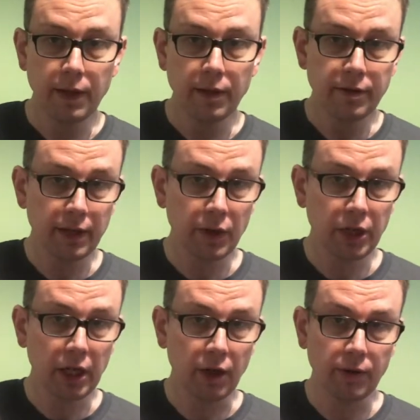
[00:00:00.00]
see how I
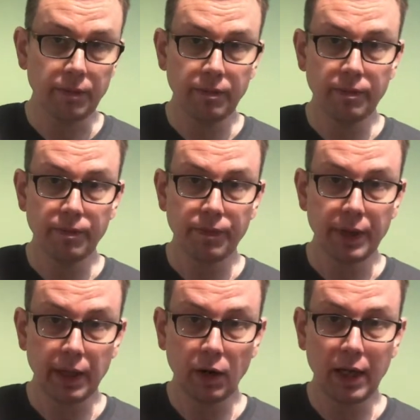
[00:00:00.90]
get on
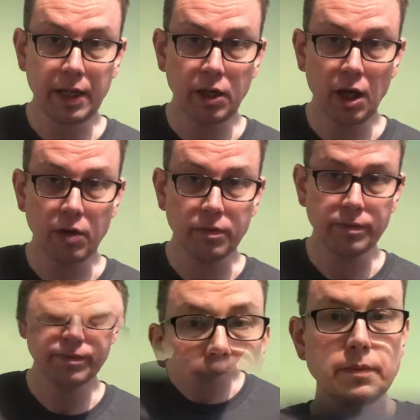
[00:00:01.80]
and I'll let you know.
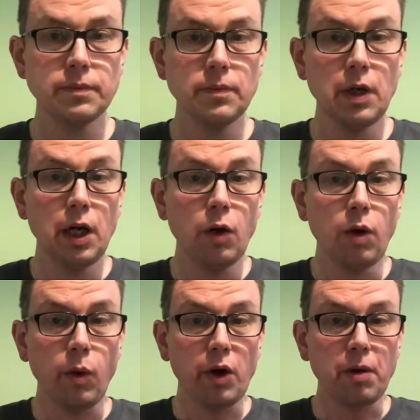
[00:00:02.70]

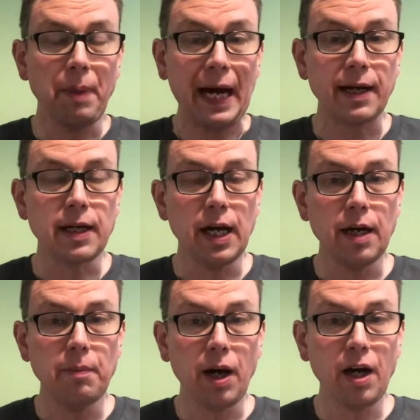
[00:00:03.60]
Well, welcome back.
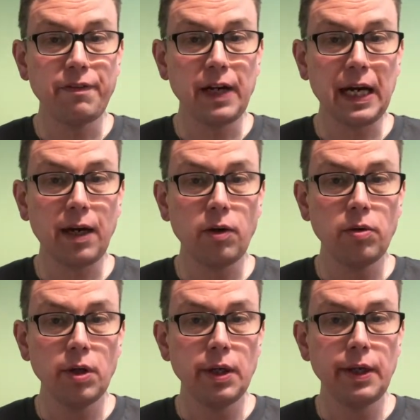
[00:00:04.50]
Um, I've now
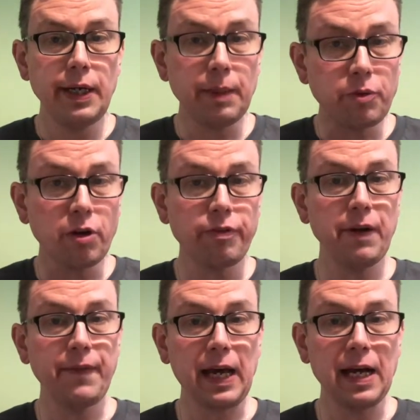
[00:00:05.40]
nipped off
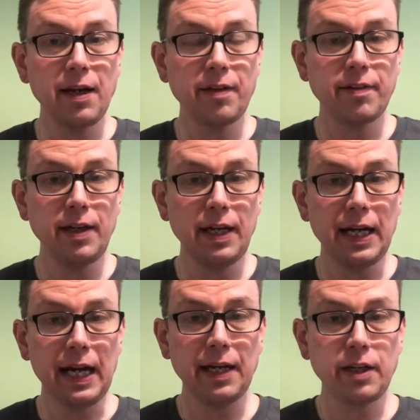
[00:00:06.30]
around the galaxy
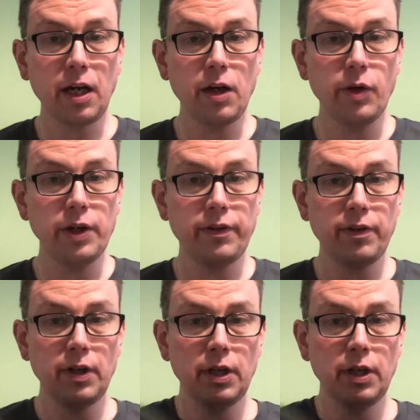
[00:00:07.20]
and had a go at